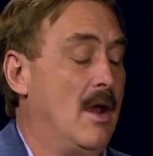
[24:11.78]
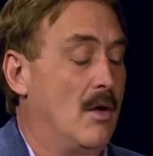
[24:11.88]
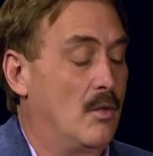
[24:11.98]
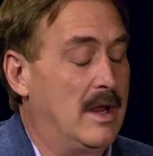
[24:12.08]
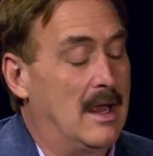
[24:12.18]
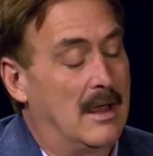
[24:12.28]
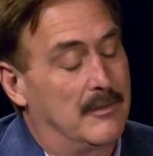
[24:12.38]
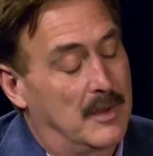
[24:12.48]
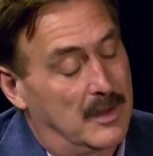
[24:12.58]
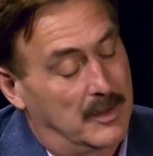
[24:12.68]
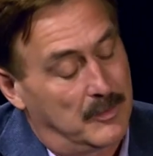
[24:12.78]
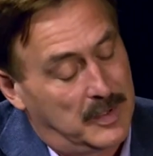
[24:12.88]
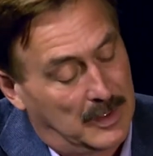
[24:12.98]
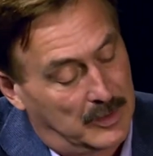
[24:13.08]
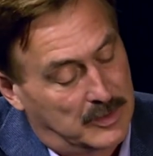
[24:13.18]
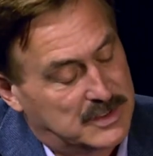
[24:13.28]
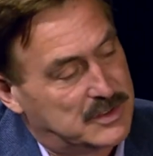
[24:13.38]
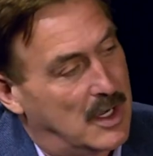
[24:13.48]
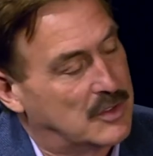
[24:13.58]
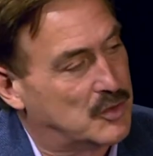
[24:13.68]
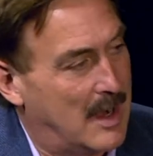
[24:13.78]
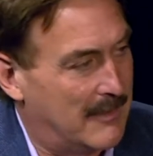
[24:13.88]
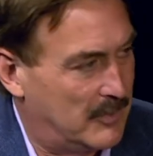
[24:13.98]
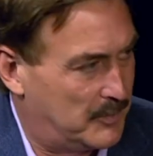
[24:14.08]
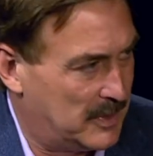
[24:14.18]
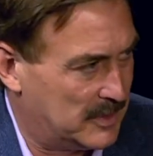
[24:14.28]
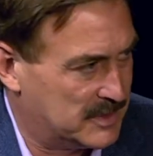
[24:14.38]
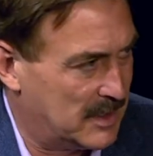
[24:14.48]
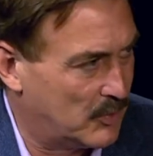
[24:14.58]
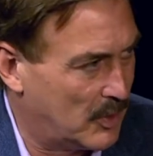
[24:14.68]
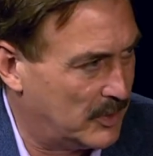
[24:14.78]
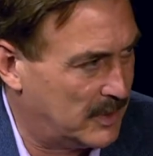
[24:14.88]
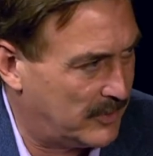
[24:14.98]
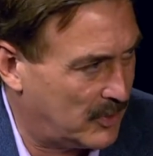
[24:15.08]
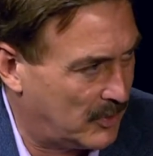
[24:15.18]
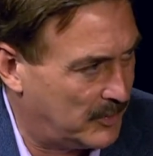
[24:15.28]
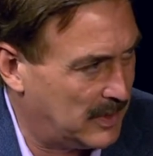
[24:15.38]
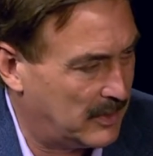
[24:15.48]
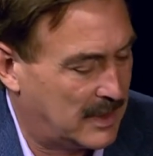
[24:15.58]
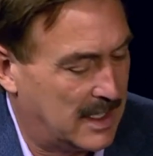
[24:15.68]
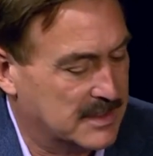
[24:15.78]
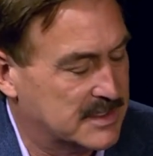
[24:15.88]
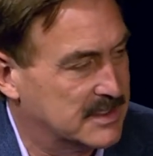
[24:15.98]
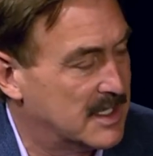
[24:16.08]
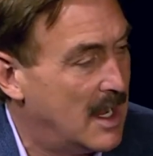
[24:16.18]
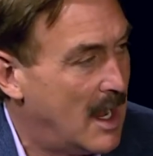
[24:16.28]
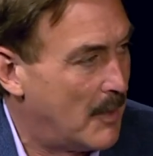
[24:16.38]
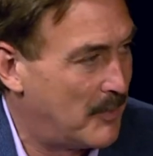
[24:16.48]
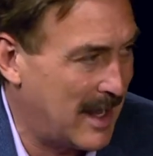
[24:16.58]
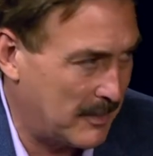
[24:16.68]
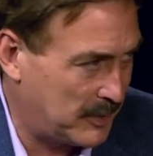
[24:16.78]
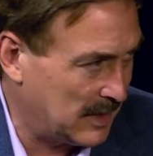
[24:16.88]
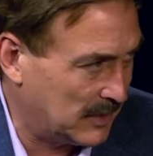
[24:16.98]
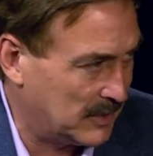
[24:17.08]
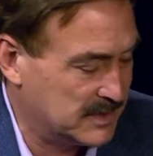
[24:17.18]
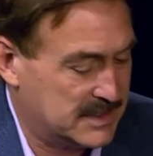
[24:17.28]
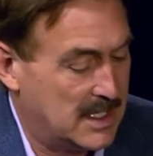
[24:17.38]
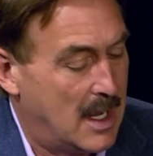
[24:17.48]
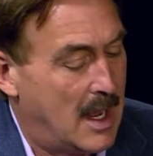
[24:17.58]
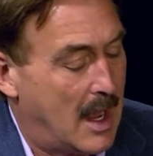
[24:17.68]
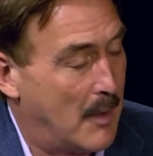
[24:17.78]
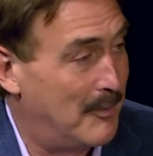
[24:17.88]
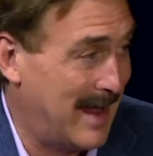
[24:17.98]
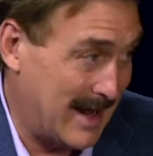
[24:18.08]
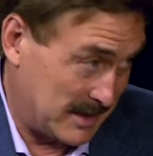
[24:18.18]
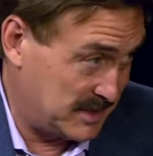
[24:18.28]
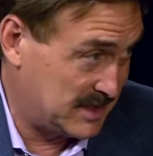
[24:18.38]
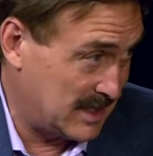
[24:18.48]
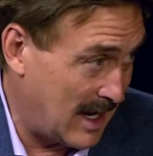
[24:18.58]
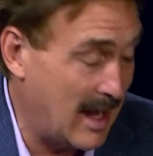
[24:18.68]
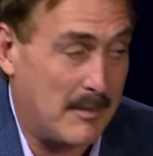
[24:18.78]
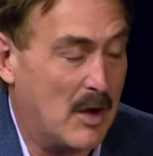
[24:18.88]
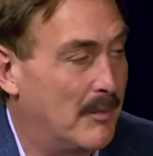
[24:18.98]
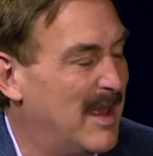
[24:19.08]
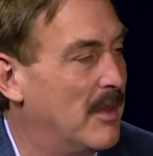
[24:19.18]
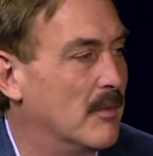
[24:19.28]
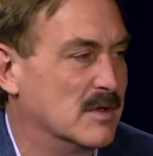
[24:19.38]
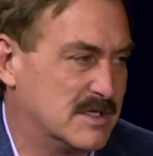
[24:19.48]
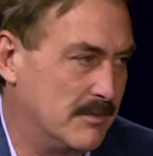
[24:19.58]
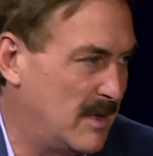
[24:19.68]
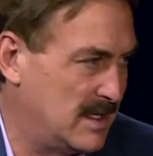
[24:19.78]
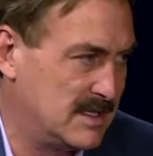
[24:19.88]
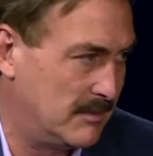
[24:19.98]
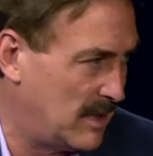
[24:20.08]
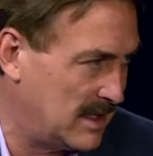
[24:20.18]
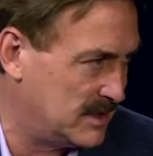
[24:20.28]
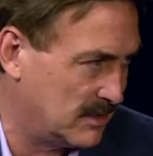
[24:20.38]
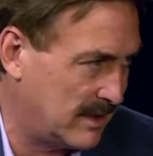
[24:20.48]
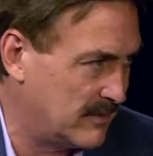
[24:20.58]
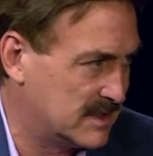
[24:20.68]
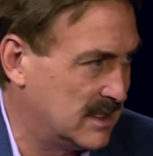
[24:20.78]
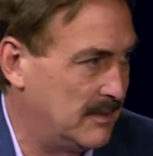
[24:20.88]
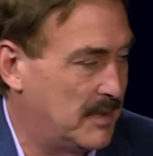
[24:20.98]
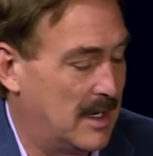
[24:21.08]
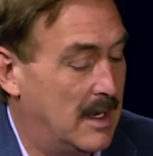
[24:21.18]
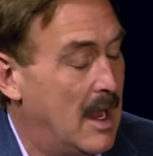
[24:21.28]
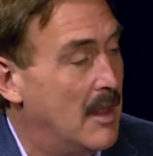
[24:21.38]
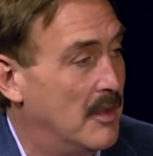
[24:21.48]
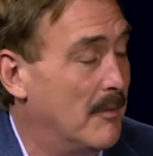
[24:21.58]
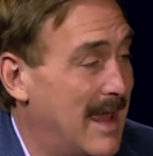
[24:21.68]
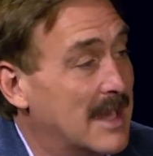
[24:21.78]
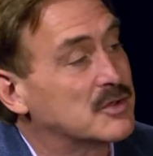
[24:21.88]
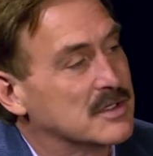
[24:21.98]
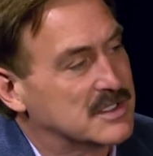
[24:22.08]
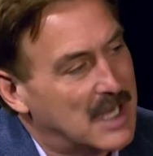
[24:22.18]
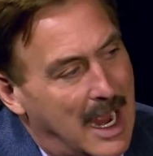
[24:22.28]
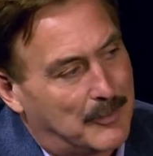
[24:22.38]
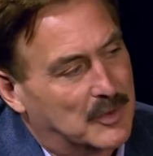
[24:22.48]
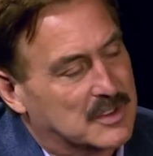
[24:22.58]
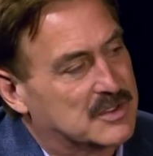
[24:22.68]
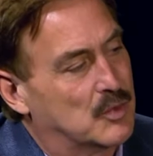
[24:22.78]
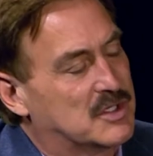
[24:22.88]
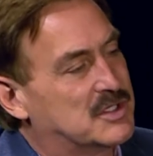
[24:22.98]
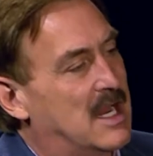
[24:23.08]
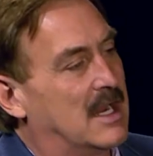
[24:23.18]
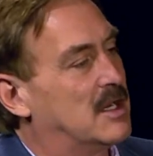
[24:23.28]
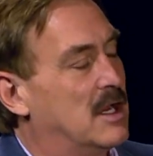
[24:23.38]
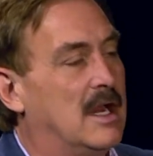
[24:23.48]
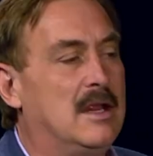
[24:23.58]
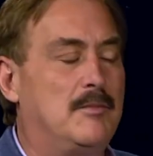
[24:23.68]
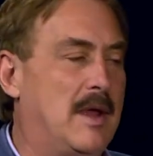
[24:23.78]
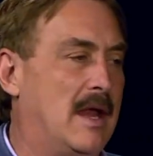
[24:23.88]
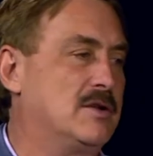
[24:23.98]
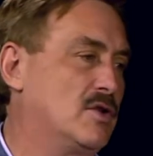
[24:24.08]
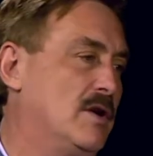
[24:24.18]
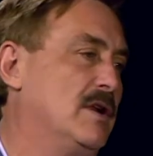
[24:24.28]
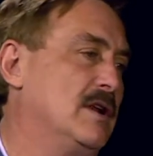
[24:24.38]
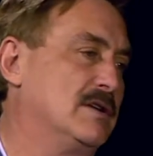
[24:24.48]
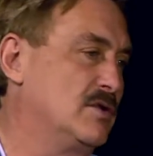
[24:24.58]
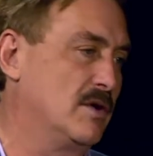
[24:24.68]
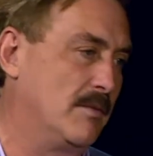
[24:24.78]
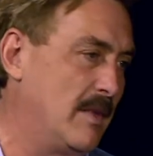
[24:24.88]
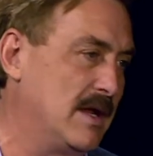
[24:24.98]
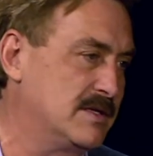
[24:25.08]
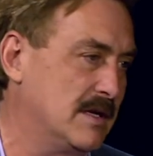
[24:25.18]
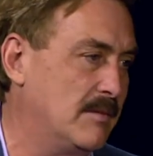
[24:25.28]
we have pillows, travel pillows. They roll into their own pillowcases, pet pillows, beds. I have my own bed, the most amazing beds you'll ever sleep on. The mattress toppers, which take any bed, turn it into an amazing